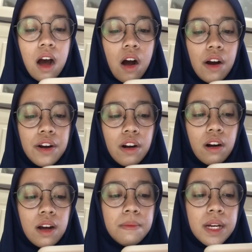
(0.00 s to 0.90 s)
Other
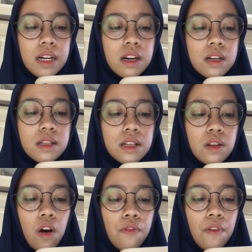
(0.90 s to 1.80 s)
common
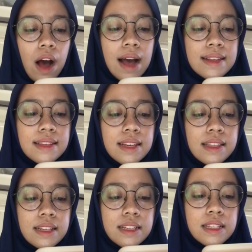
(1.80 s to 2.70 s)
causes of
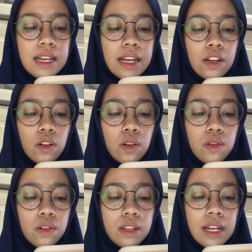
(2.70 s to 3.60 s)
ascites
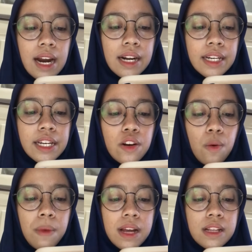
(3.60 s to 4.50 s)
include
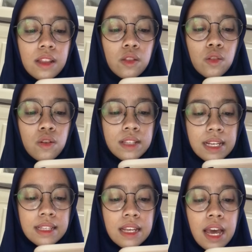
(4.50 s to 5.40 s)

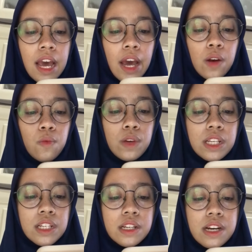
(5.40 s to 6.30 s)
carcinomatosis, in
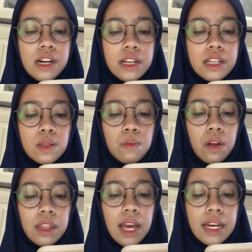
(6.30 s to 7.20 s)
which there is
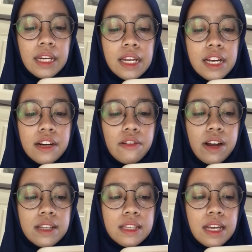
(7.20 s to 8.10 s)
both an
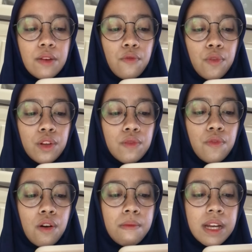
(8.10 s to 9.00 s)
increase in fluid
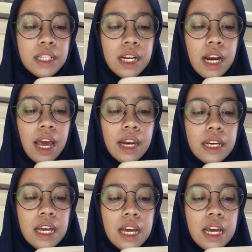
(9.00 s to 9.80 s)
formation and